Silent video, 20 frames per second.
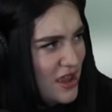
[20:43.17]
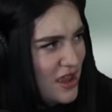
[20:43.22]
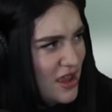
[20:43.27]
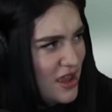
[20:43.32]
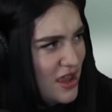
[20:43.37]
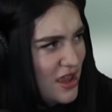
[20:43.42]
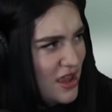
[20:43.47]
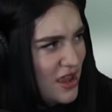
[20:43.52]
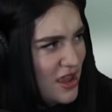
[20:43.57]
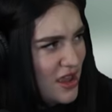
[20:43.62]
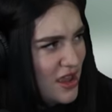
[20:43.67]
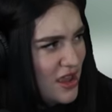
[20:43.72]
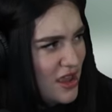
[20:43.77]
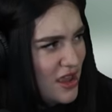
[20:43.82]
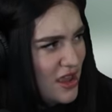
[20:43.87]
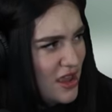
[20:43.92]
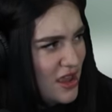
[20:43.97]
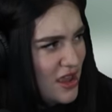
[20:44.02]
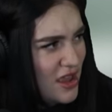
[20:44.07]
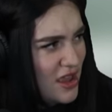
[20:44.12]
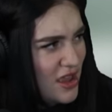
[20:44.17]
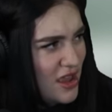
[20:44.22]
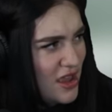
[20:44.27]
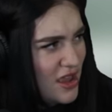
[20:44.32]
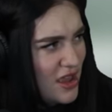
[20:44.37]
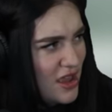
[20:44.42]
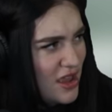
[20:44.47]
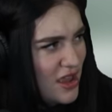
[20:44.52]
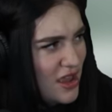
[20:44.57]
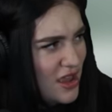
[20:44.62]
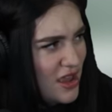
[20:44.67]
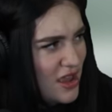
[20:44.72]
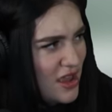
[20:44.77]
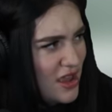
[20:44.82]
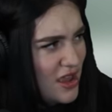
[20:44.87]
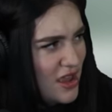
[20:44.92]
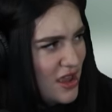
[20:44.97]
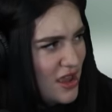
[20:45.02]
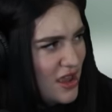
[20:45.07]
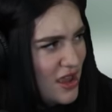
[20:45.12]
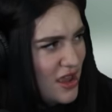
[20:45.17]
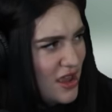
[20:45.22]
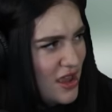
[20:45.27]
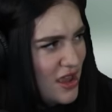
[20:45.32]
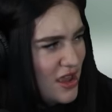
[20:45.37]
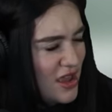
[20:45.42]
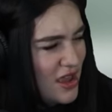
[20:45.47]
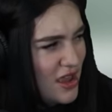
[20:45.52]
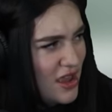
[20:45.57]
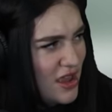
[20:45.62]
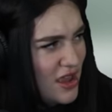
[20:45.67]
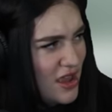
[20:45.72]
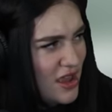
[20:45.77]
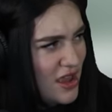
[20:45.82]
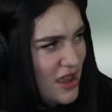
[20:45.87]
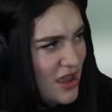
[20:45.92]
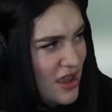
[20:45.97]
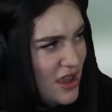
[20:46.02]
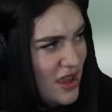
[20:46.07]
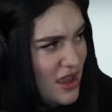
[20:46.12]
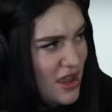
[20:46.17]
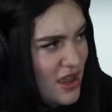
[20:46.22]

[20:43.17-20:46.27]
This person isn't speaking.